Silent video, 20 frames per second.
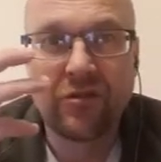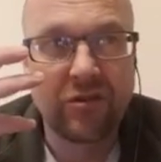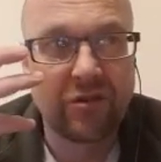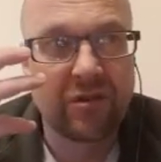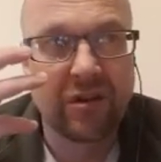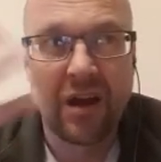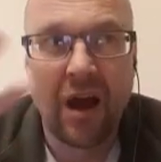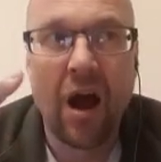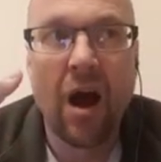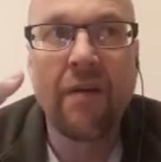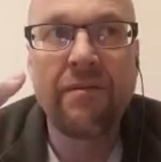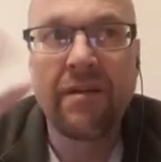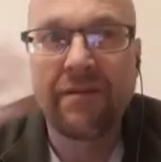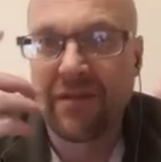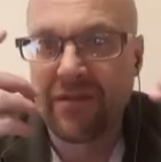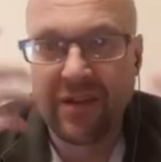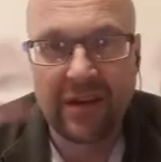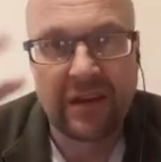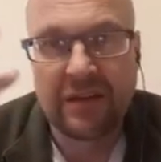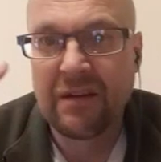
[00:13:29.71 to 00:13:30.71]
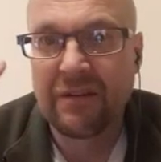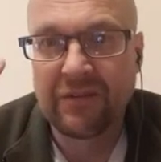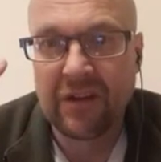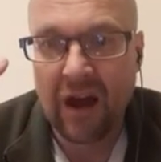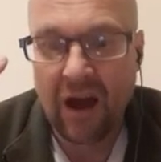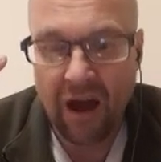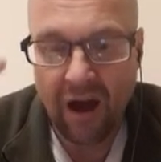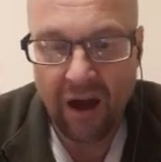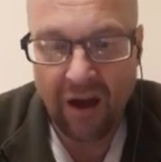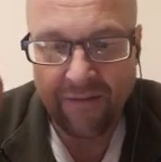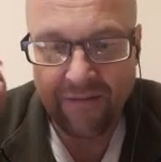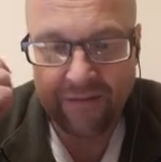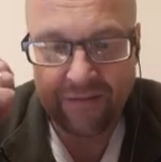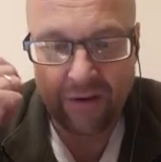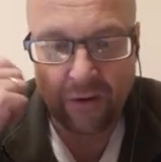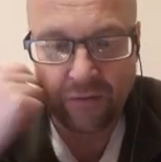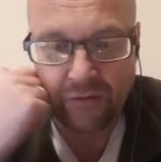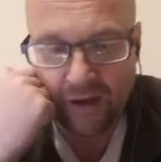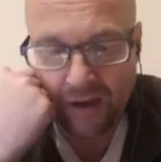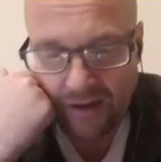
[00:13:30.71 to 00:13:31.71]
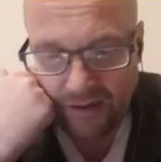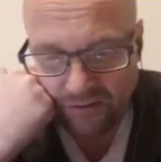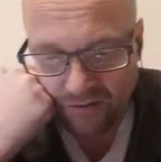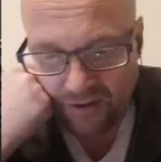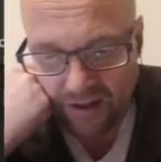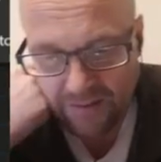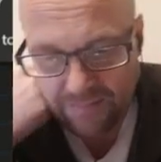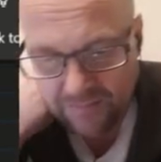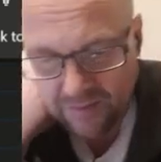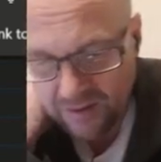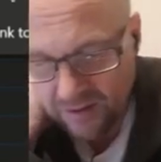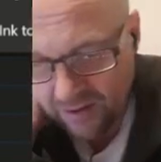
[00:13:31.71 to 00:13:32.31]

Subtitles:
You can half everything, you have to half delta H then.